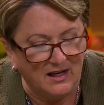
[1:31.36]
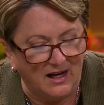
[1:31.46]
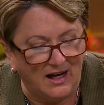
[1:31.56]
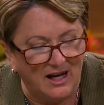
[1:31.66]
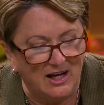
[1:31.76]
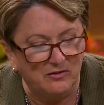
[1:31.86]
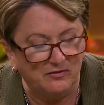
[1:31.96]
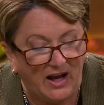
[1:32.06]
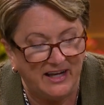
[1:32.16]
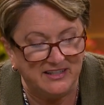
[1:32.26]
uh,
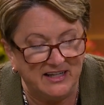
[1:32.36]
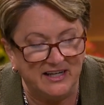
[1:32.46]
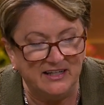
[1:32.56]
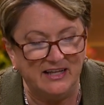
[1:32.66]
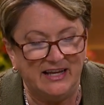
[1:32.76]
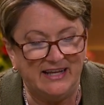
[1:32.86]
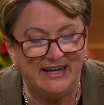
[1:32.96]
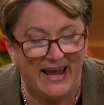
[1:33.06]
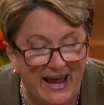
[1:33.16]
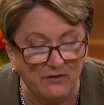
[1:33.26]
18, In
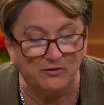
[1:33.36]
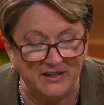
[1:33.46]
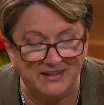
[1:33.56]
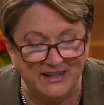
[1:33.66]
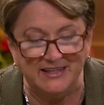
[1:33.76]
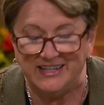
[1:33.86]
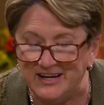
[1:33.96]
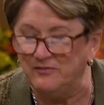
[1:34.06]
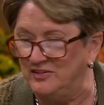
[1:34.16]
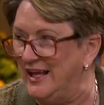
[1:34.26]
everything
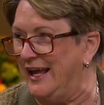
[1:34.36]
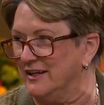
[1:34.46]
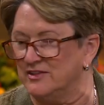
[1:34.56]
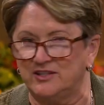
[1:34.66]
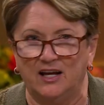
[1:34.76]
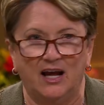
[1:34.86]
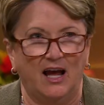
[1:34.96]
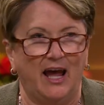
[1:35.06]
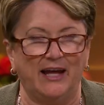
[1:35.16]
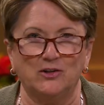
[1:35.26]
give thanks.
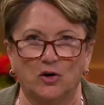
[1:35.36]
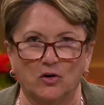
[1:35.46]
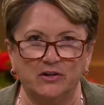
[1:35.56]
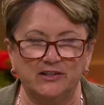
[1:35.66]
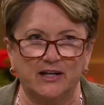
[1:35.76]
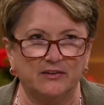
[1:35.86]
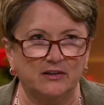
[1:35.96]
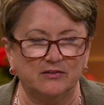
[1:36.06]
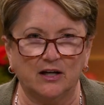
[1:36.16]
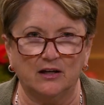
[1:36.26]
And Corrie sat
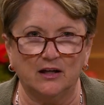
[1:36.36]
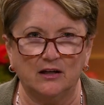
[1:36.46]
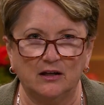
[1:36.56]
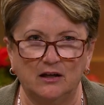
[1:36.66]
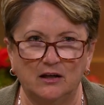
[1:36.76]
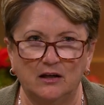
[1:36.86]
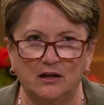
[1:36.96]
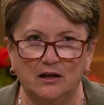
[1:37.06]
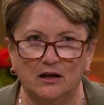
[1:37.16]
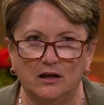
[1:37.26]
there and going,
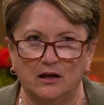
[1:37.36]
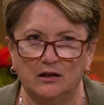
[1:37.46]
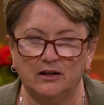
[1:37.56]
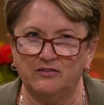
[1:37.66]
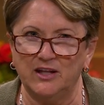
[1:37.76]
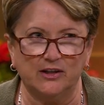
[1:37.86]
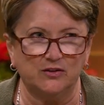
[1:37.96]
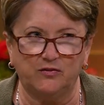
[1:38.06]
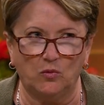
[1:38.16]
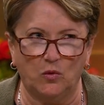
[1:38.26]
give thanks
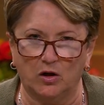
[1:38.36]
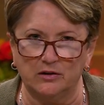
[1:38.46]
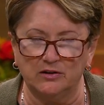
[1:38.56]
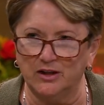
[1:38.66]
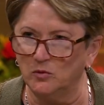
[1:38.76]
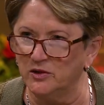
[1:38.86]
for what? that